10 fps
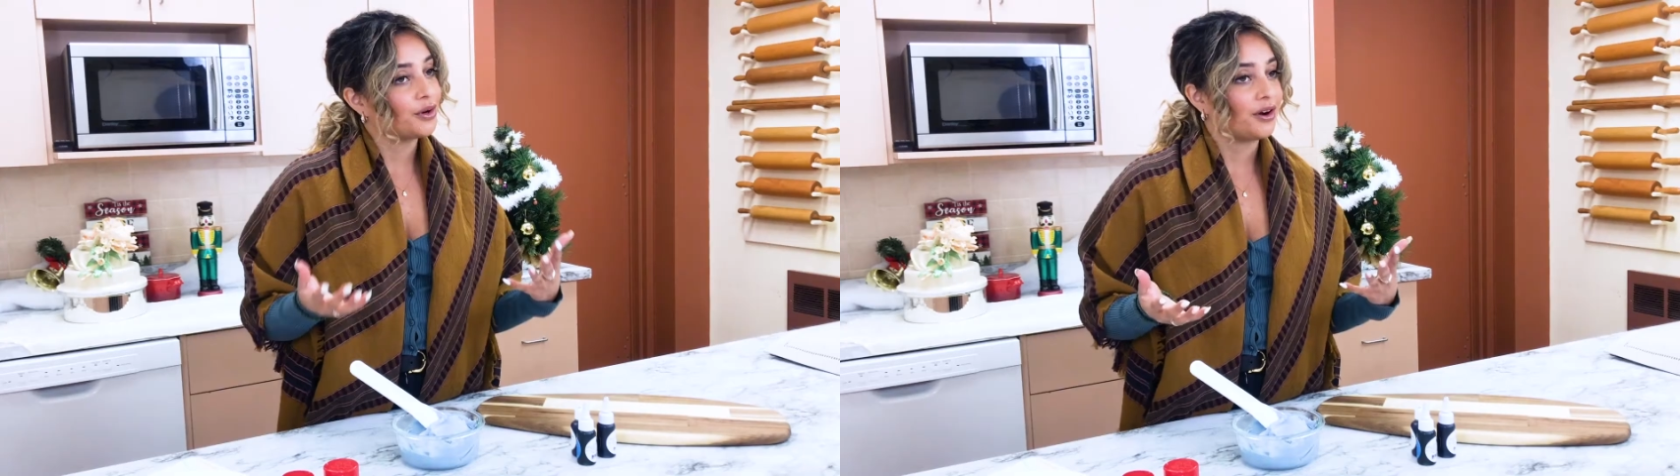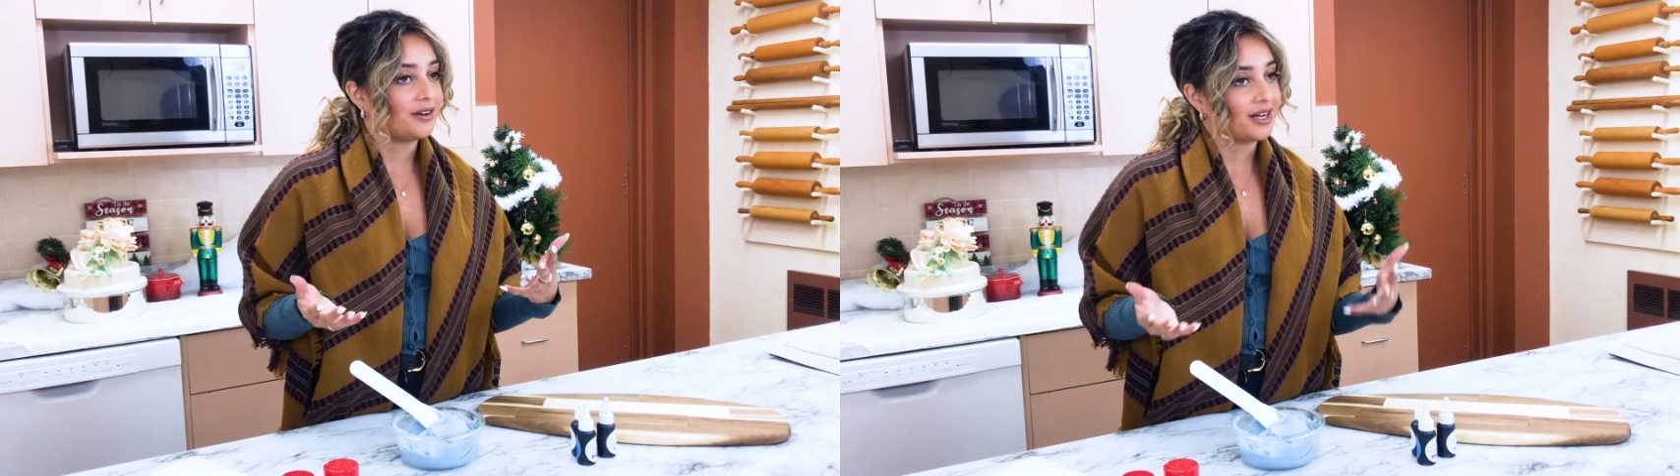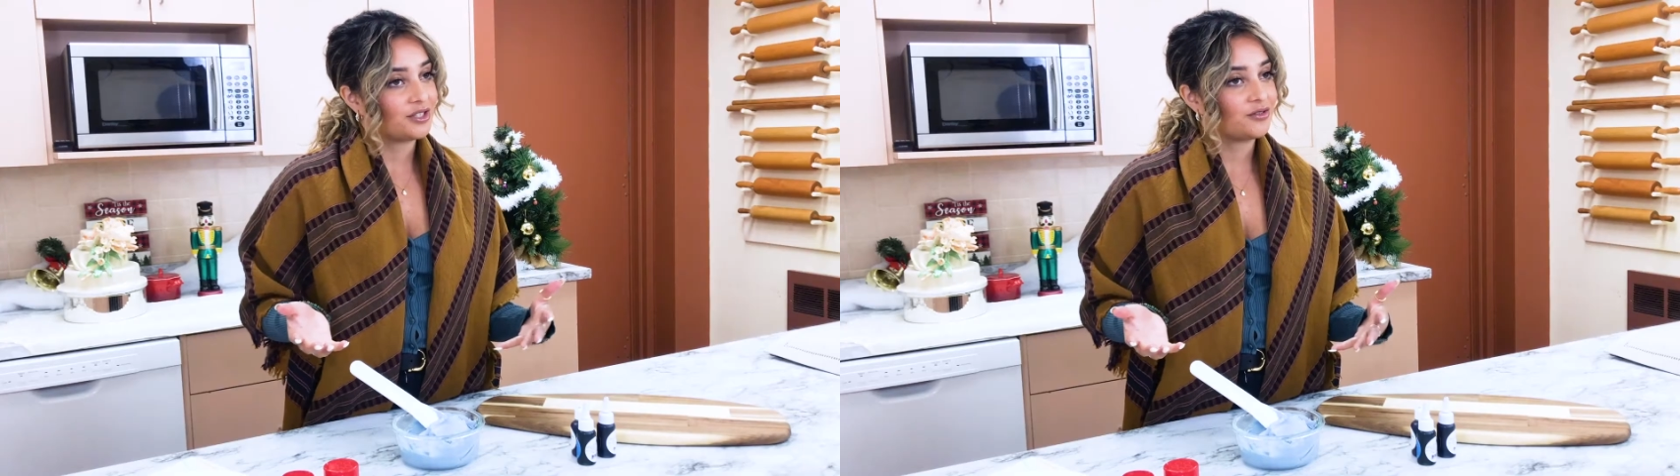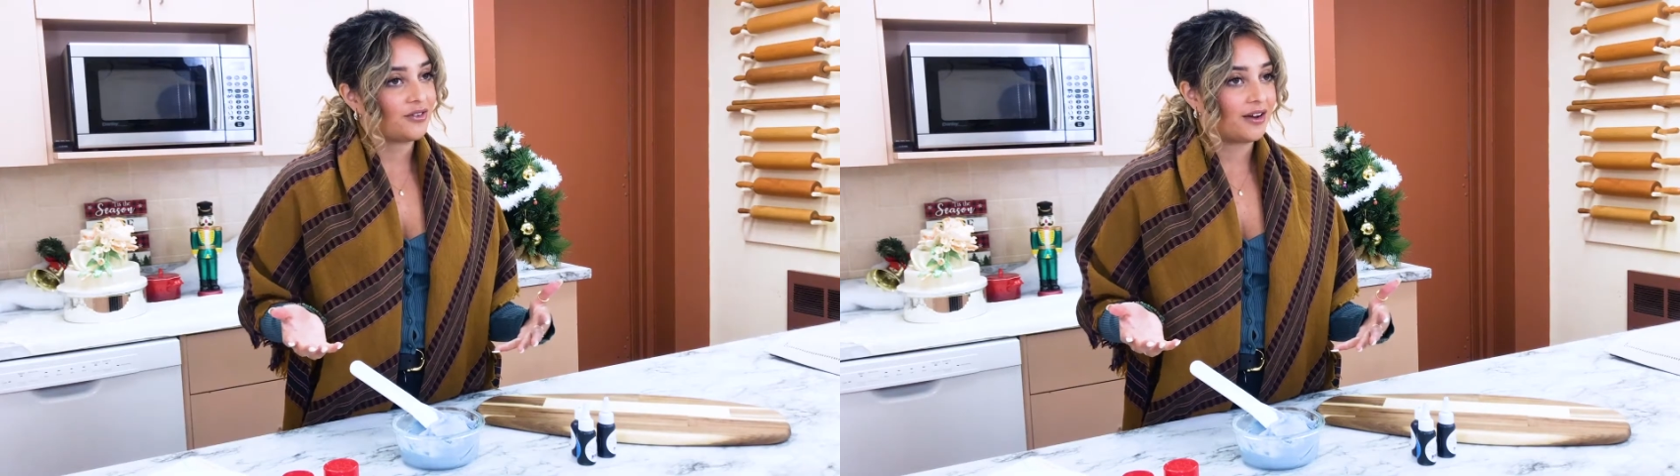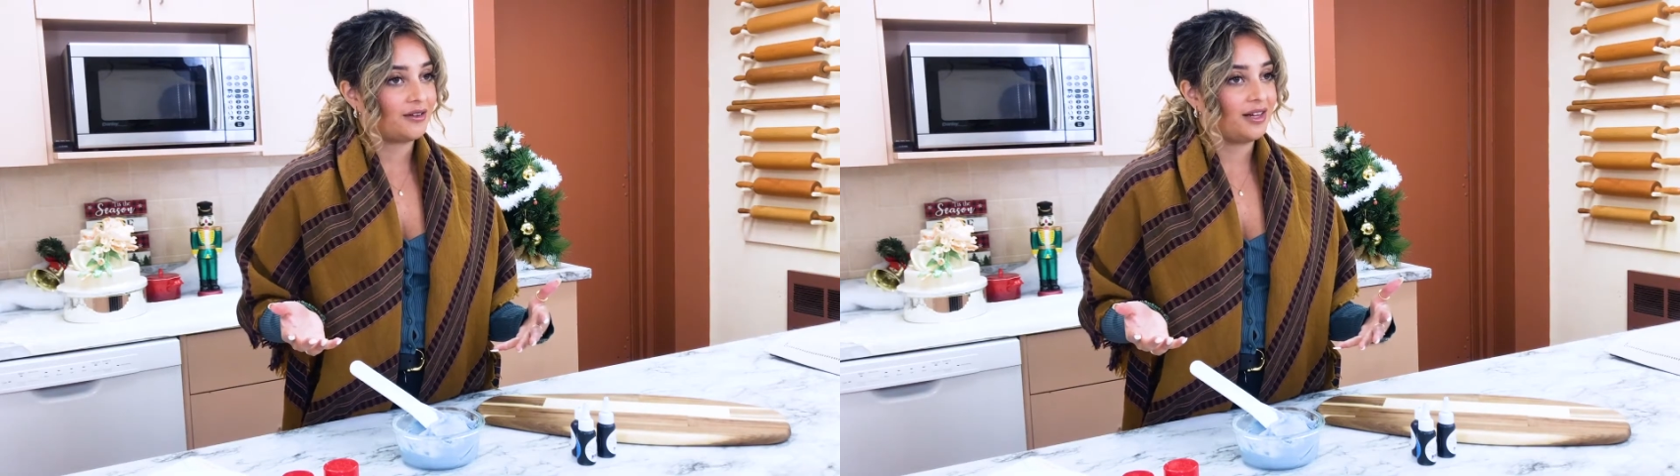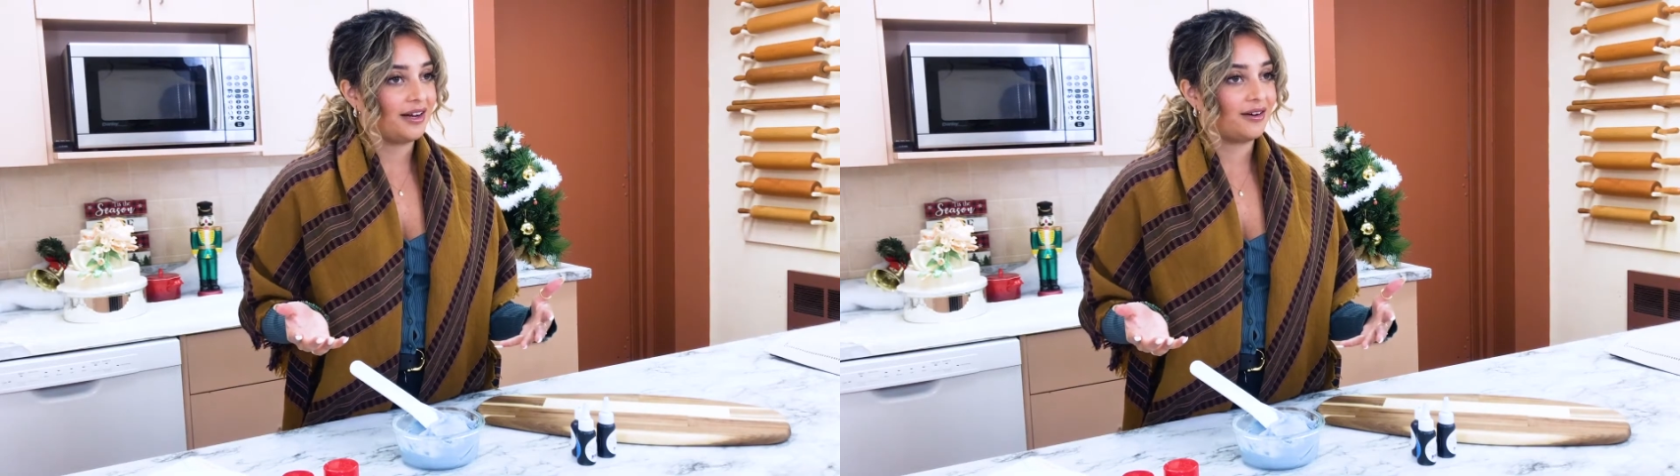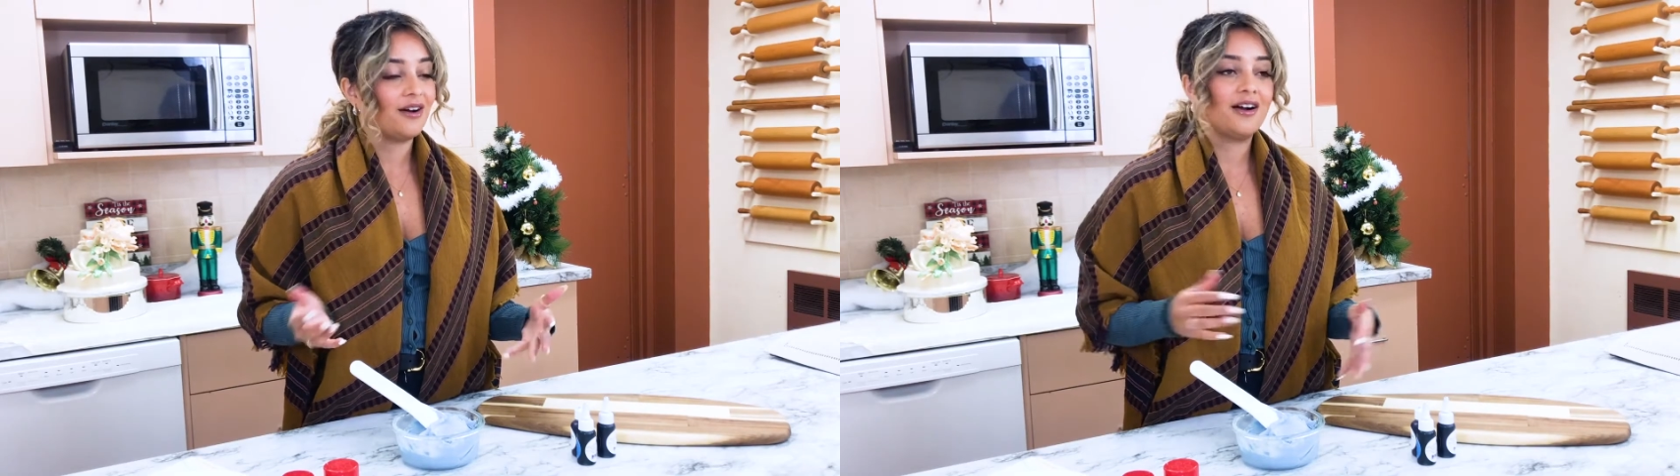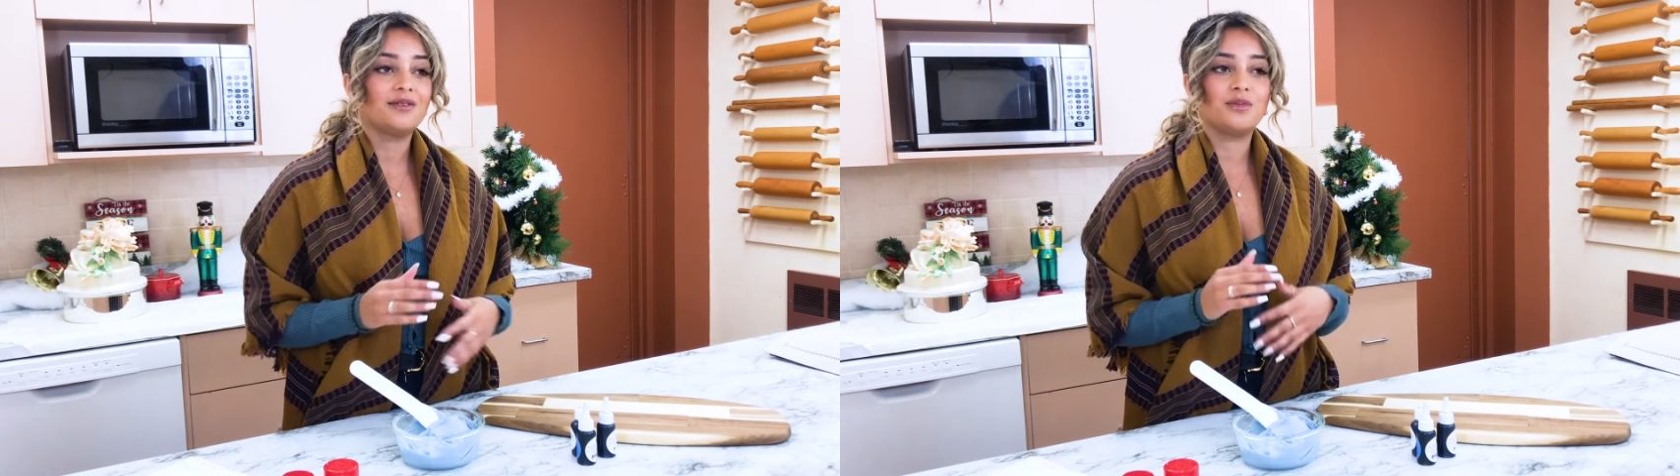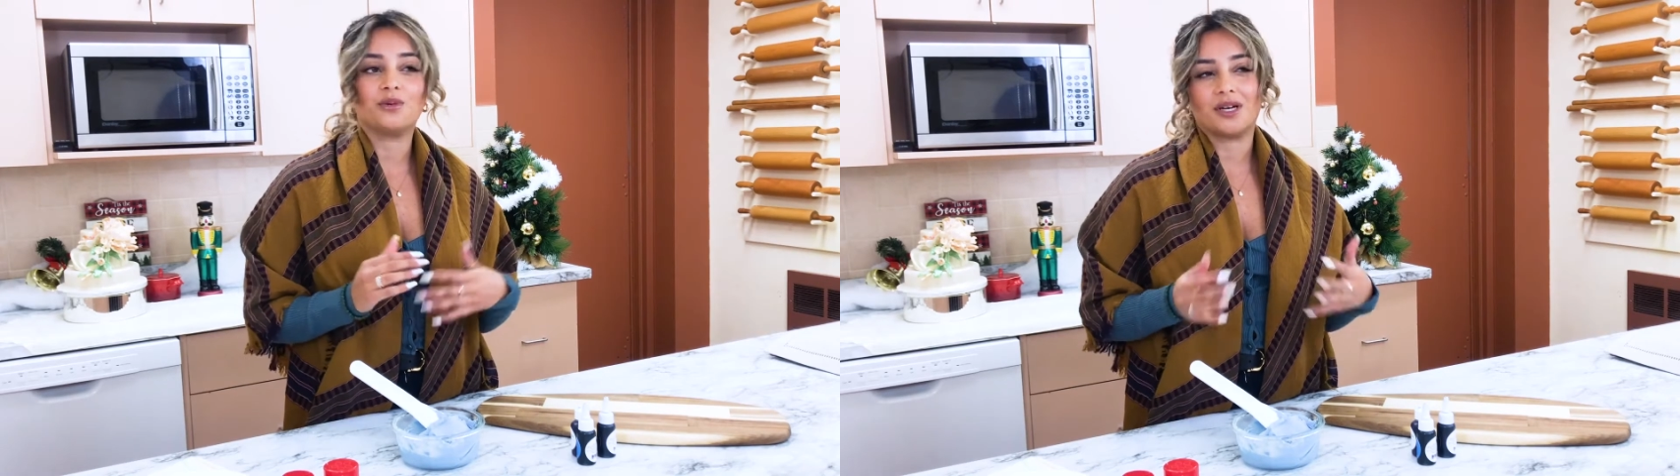put our nice final layer on.